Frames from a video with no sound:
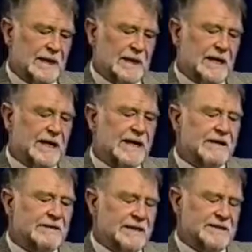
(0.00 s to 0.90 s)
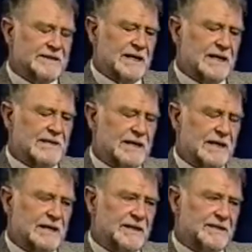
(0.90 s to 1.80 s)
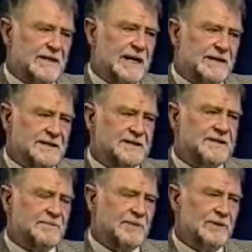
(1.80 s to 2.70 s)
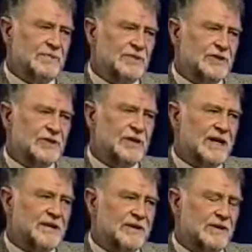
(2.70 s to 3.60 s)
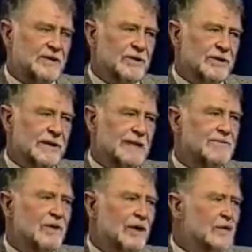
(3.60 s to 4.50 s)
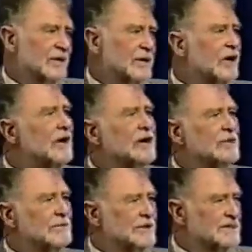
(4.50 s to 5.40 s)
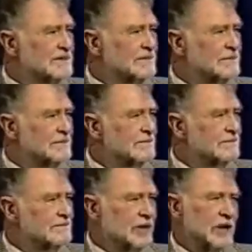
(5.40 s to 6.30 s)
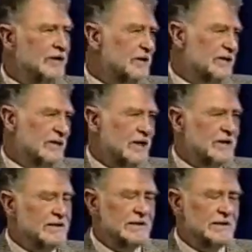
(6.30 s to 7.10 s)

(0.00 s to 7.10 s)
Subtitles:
Now, ethics, I think, is that discipline which tries to look at moral arguments, pro and con,